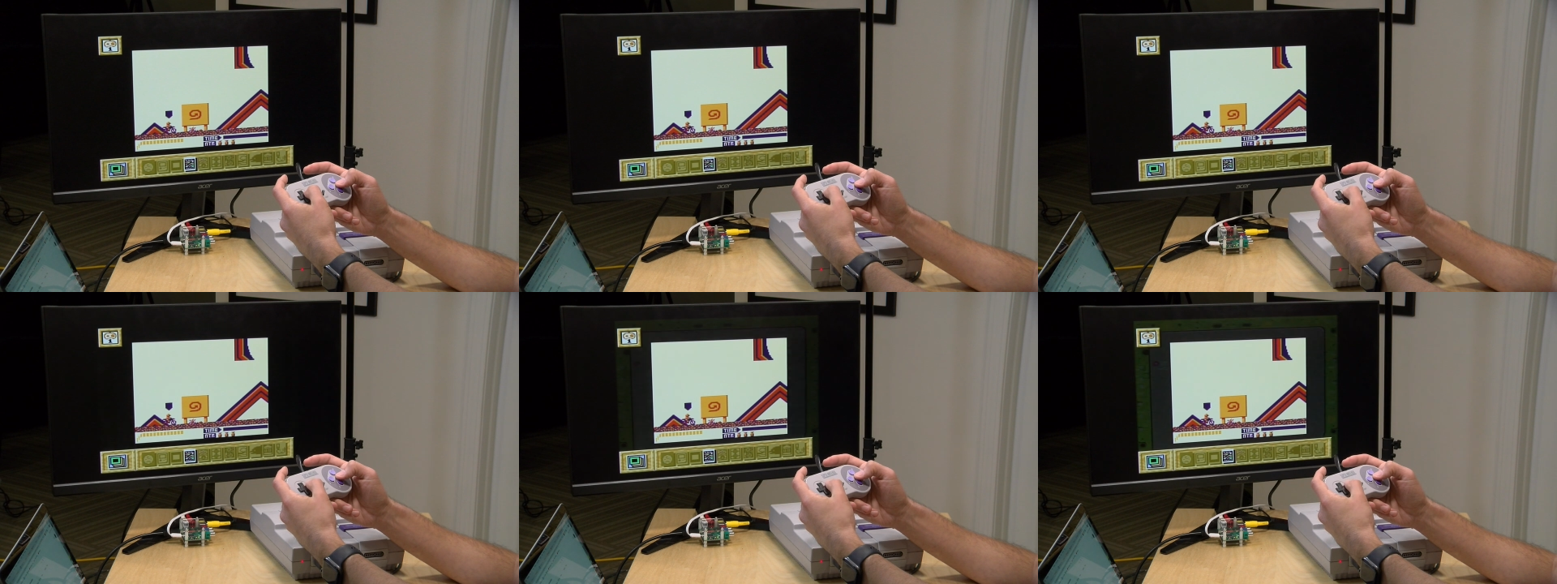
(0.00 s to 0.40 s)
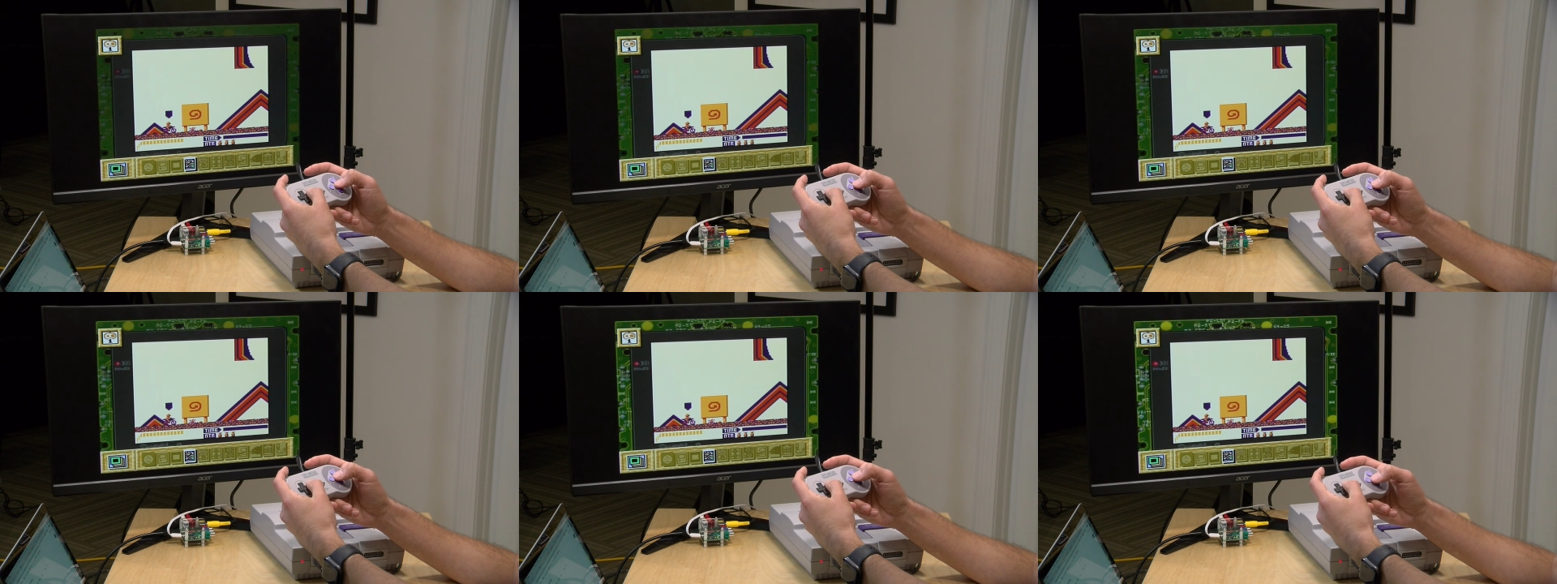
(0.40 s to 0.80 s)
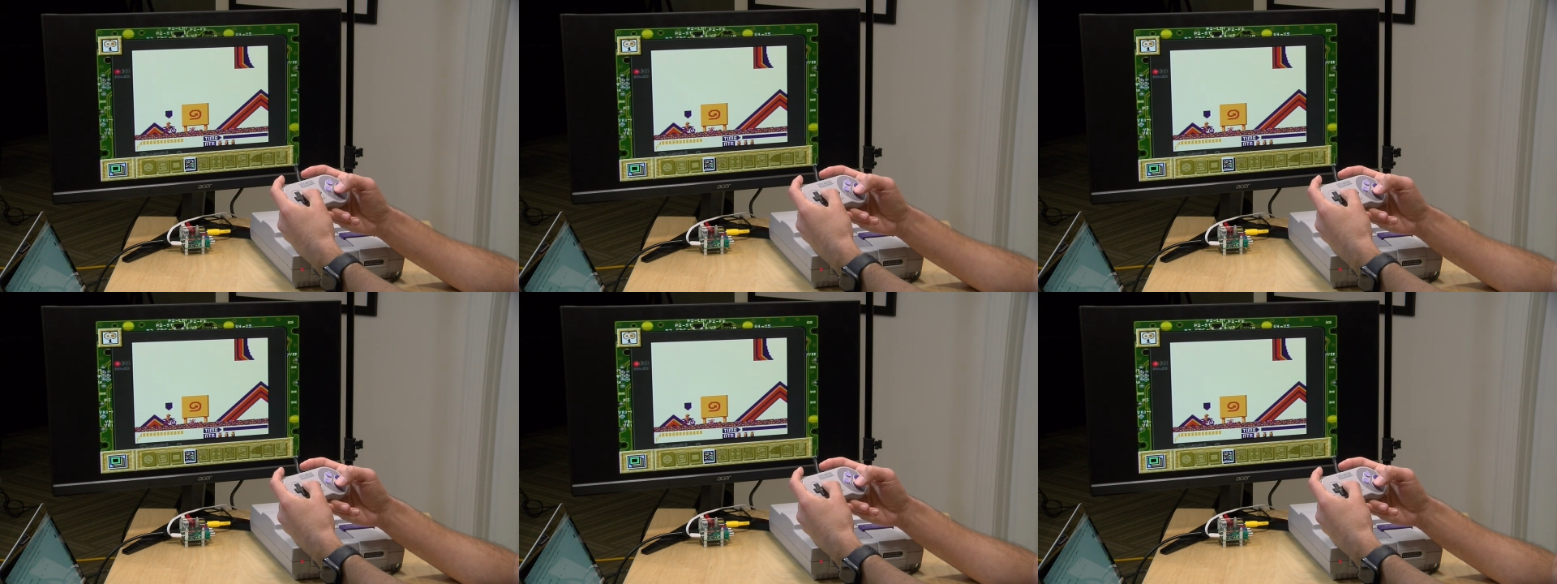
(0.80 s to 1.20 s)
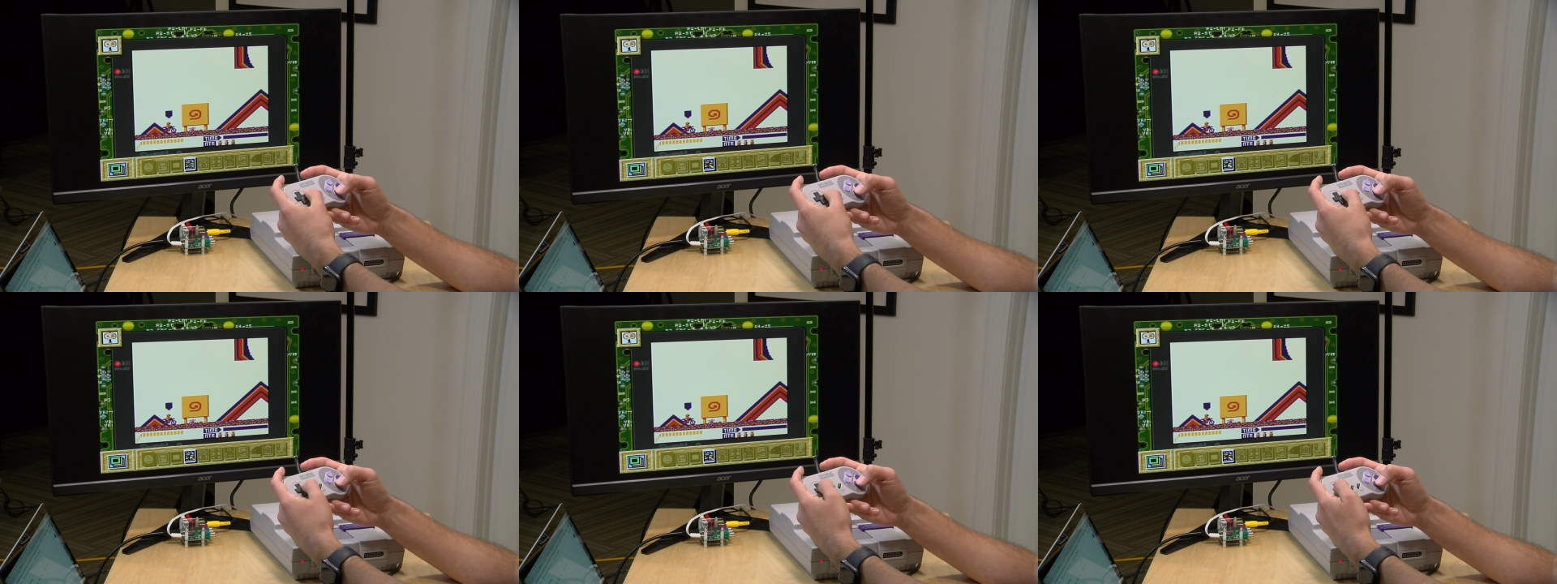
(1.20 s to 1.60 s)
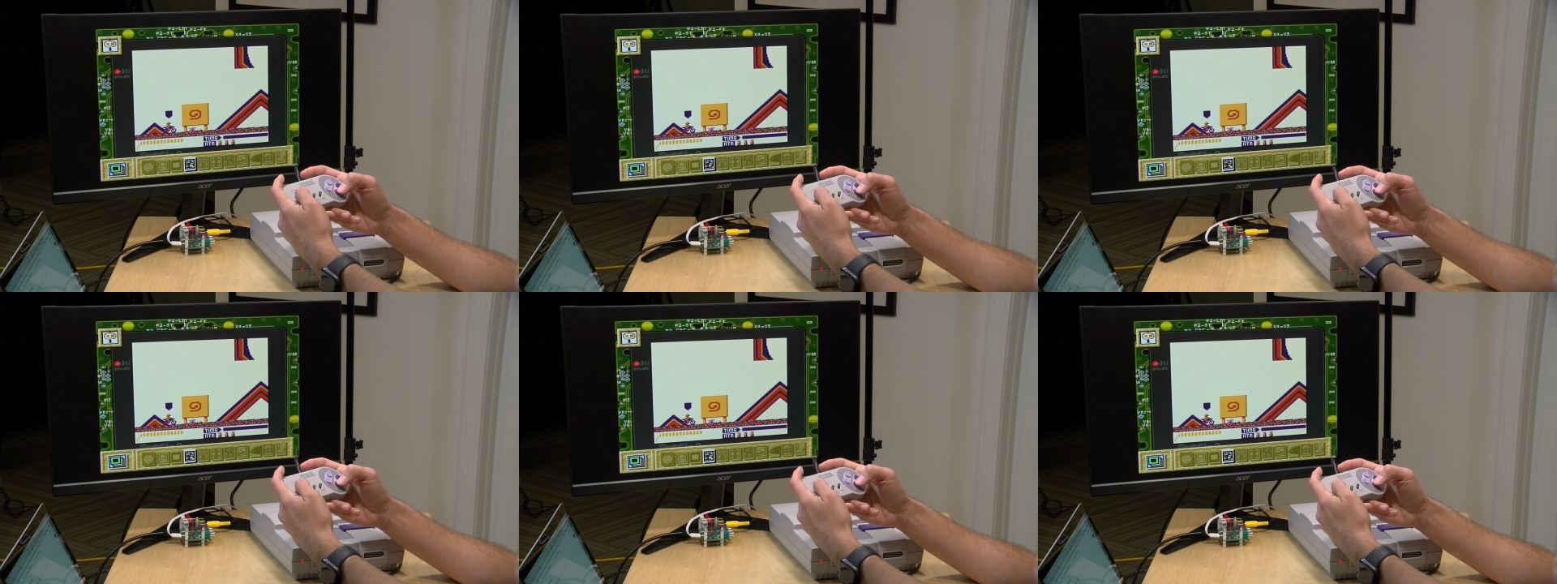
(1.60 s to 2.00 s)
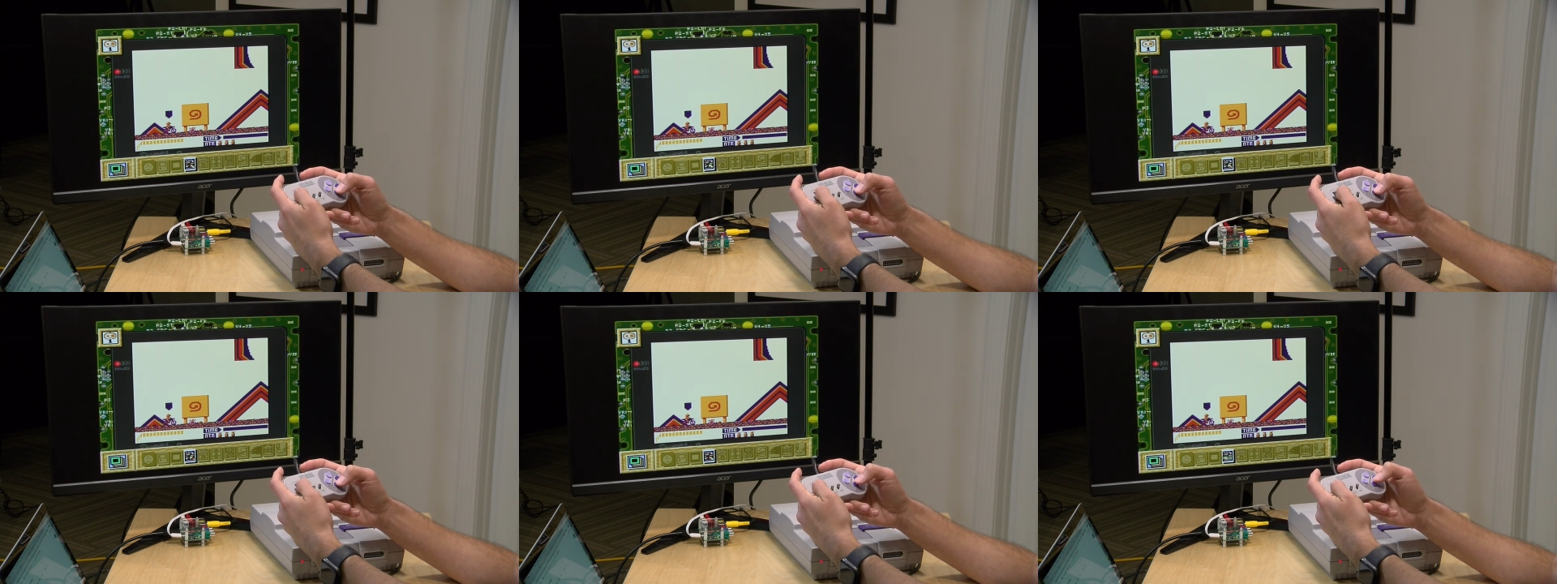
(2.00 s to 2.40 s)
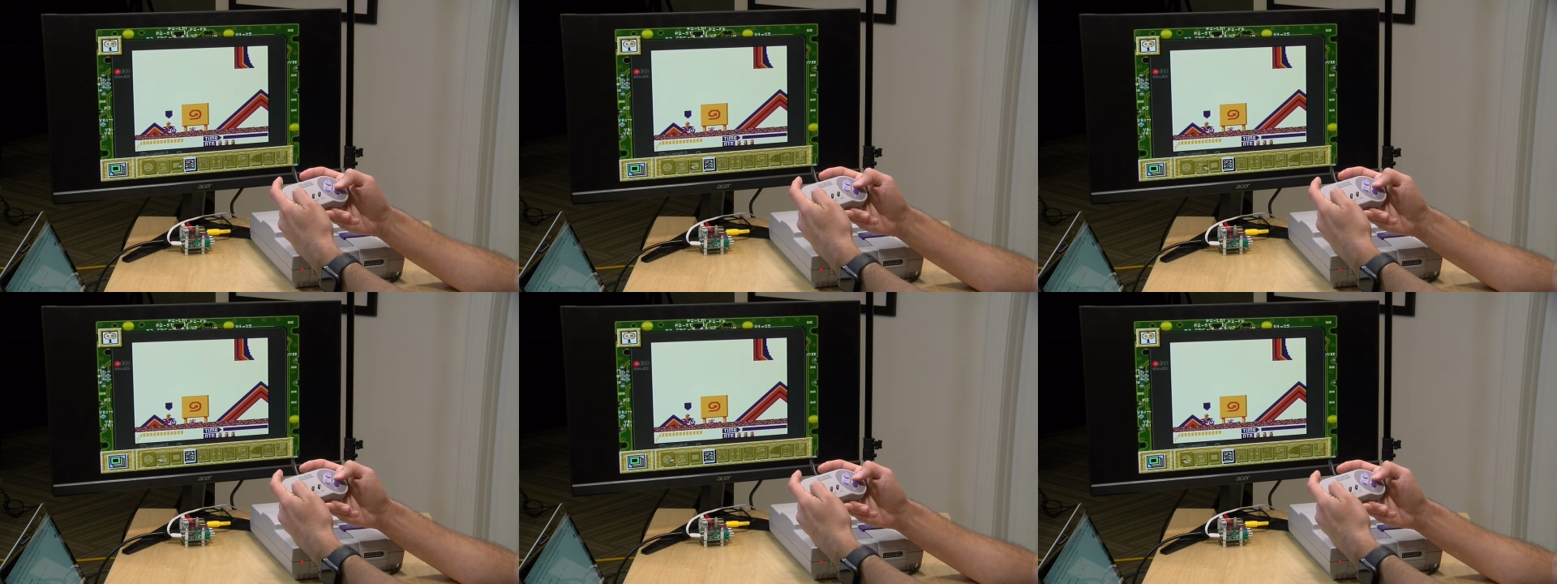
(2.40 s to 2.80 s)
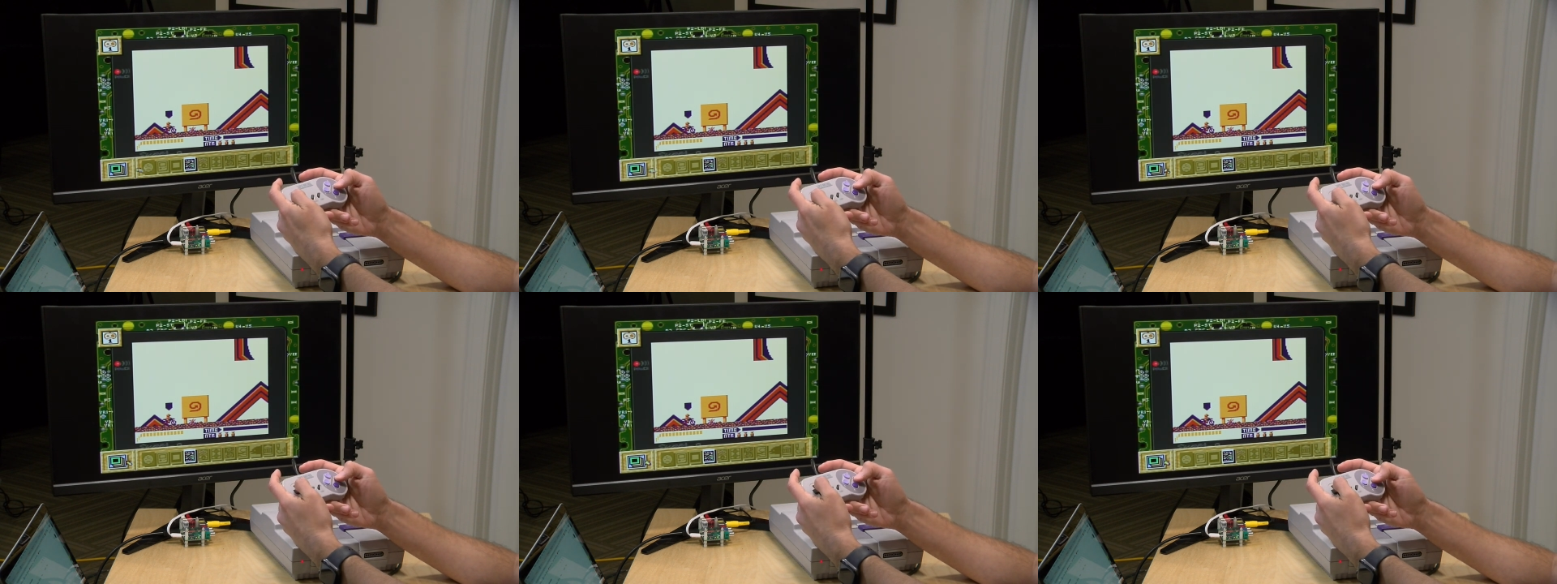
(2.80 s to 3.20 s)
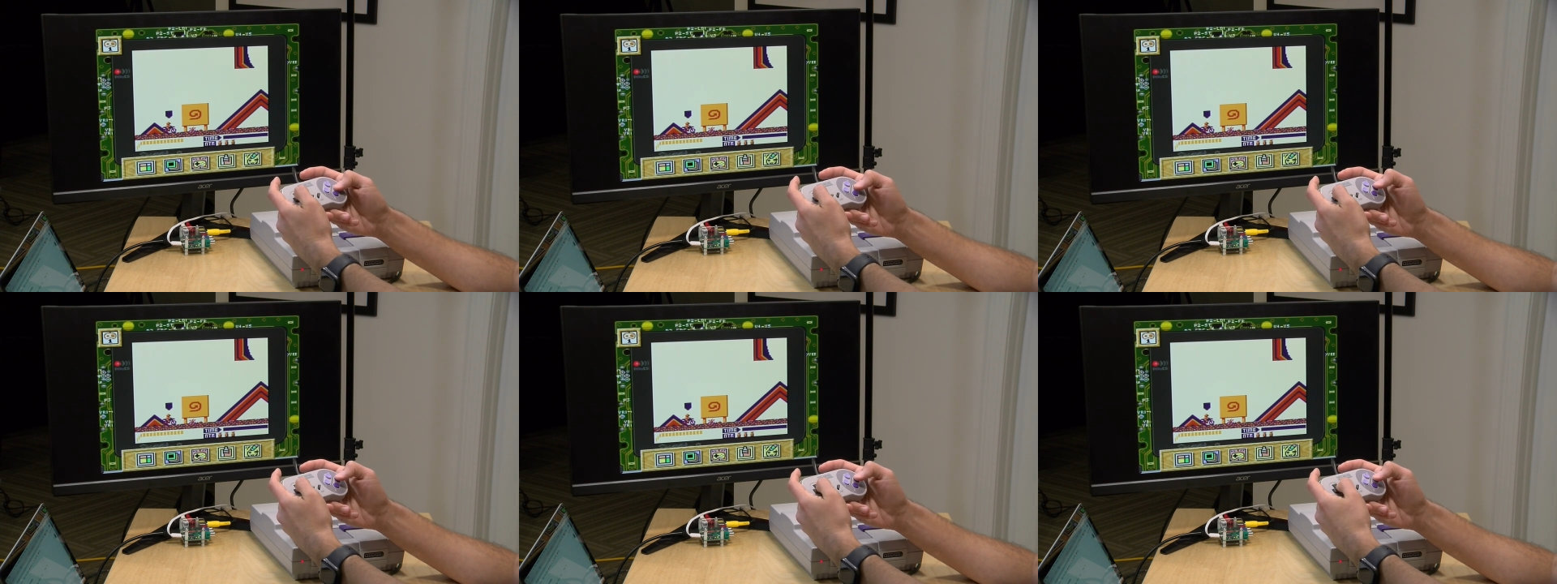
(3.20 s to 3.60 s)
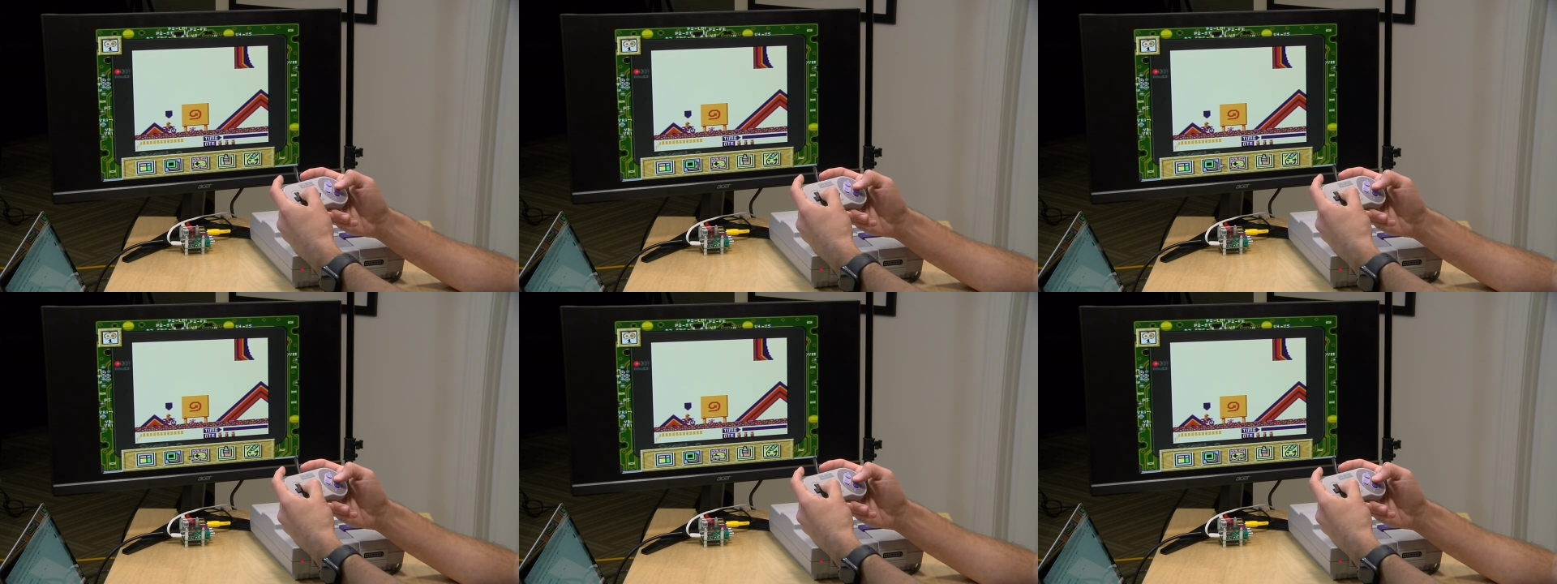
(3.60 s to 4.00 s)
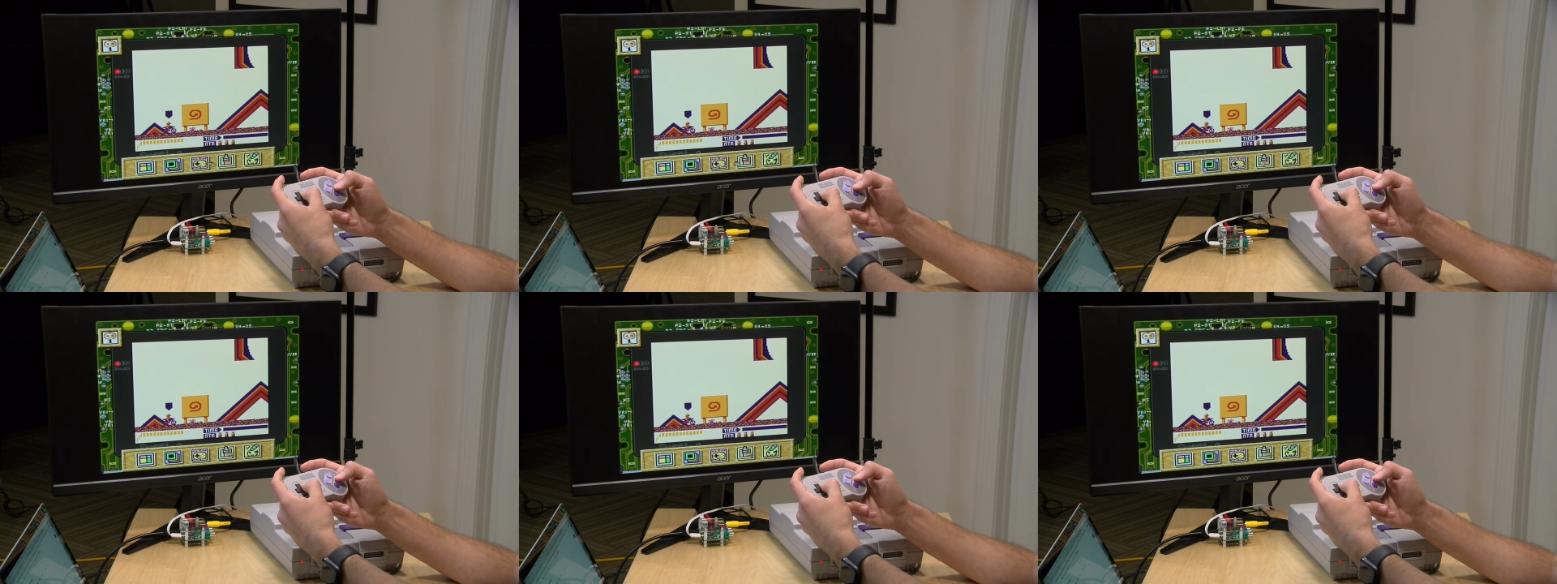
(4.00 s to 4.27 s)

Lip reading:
Nobody's mouth can be seen.